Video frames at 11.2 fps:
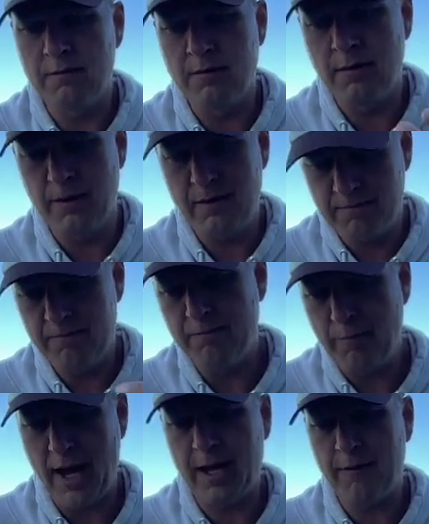me
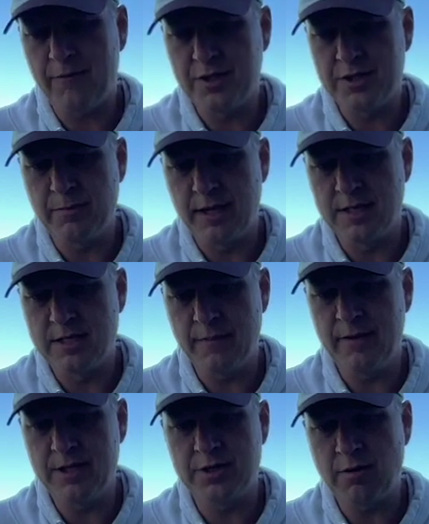back up for just a minute. Some
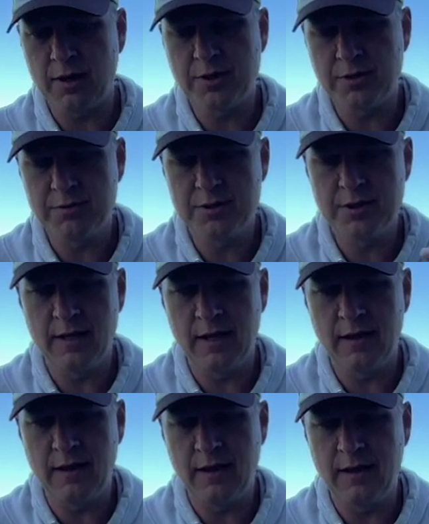of the structures,
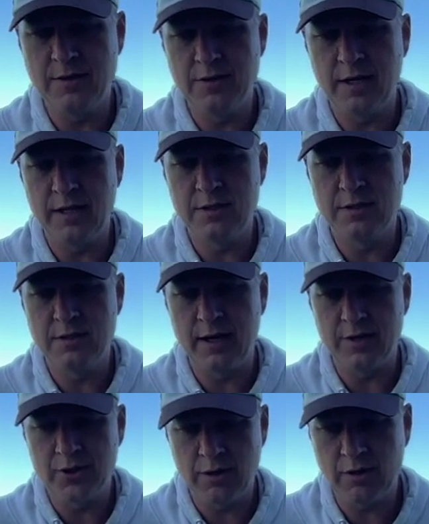he's done
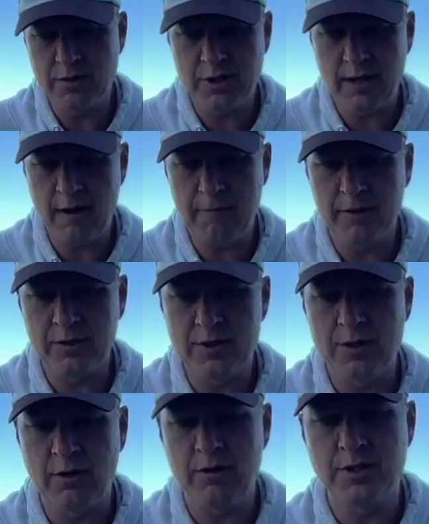a church there, built a
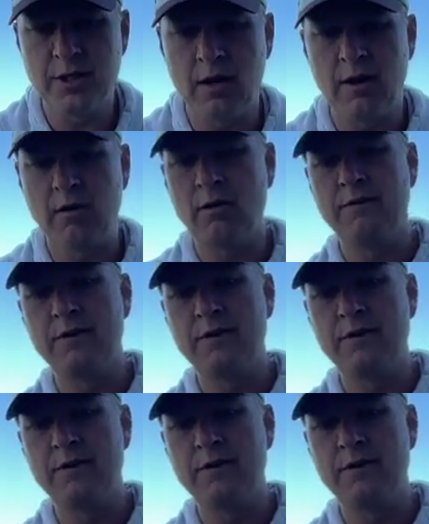church in honor of